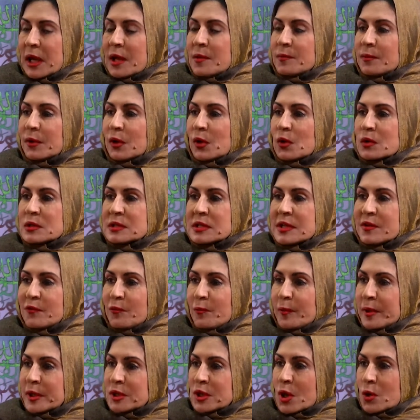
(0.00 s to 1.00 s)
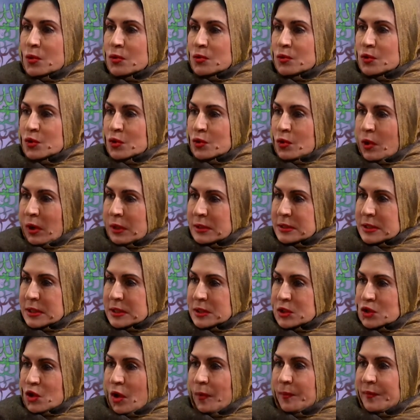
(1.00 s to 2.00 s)
Because if we do, do not
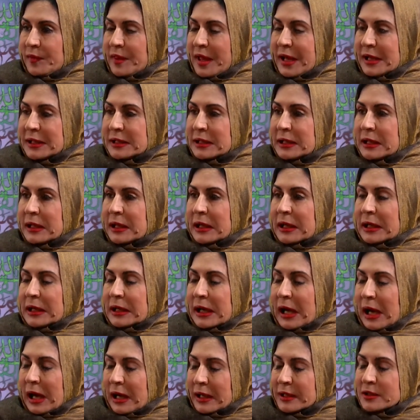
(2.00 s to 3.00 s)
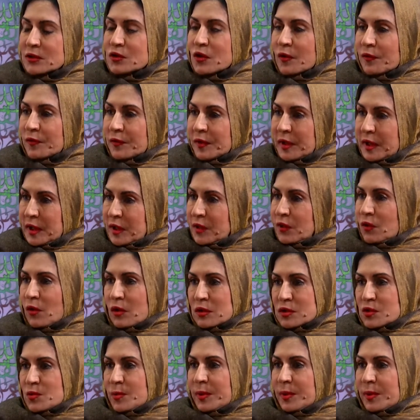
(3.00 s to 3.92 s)
adopt that kind of ethos,